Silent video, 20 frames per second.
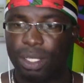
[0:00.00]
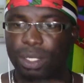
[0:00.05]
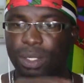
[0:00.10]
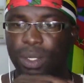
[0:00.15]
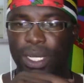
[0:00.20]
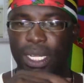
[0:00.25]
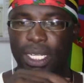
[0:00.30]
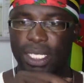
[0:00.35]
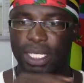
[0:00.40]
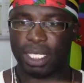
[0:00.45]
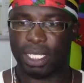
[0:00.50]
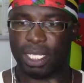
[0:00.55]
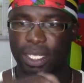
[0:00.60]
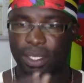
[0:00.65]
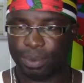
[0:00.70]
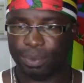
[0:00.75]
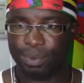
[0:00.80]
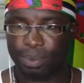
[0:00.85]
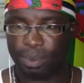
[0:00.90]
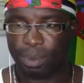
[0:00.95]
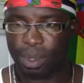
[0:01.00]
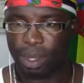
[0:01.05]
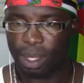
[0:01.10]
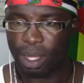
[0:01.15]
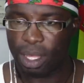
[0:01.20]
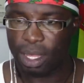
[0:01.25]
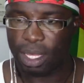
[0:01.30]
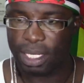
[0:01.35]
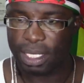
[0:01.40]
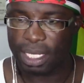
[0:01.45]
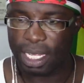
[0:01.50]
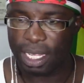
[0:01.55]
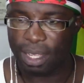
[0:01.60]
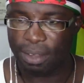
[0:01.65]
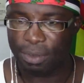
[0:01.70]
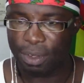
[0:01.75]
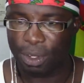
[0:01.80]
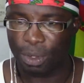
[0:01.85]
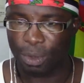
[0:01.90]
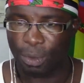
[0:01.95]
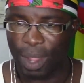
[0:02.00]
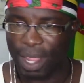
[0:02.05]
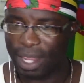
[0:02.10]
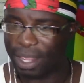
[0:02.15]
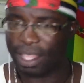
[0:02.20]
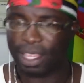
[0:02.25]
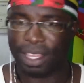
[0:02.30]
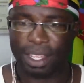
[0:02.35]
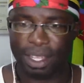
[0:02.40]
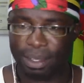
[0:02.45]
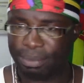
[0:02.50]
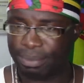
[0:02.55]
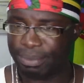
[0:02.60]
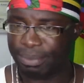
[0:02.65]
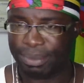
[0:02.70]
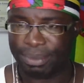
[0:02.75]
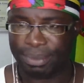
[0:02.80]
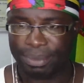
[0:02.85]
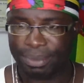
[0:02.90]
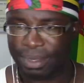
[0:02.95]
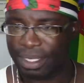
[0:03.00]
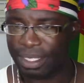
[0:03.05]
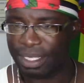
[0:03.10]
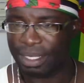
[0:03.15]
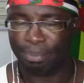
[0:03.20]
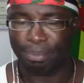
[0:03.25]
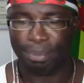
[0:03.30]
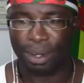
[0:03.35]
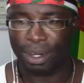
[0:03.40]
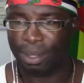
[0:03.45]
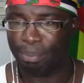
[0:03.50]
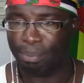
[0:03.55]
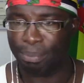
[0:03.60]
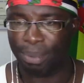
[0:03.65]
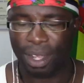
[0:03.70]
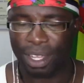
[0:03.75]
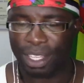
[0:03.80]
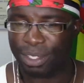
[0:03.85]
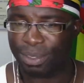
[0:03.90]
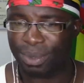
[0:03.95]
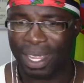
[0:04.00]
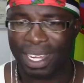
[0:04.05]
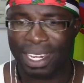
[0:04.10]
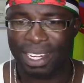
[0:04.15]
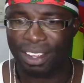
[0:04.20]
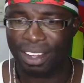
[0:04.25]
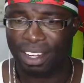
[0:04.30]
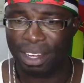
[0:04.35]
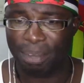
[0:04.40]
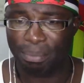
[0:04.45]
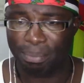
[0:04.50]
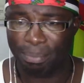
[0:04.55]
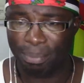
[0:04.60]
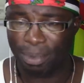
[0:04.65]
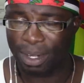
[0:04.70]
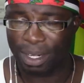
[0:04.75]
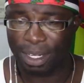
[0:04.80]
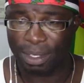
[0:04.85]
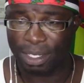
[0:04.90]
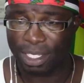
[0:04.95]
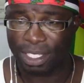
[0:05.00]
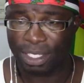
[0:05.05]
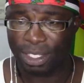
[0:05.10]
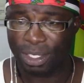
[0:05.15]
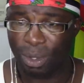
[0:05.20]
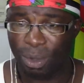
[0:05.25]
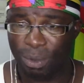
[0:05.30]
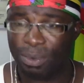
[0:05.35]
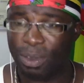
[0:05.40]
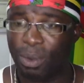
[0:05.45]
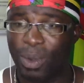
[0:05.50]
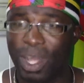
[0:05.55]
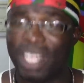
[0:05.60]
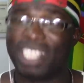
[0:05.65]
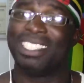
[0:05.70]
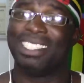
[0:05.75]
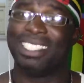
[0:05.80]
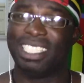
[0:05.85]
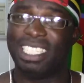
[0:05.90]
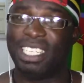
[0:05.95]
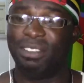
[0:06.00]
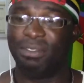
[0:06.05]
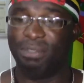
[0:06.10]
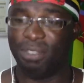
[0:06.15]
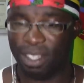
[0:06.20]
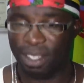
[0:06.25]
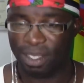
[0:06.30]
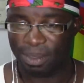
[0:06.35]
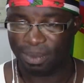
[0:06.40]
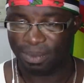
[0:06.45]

So let's see. The second video right there. Bloody bug is right there on the sofa watching TV.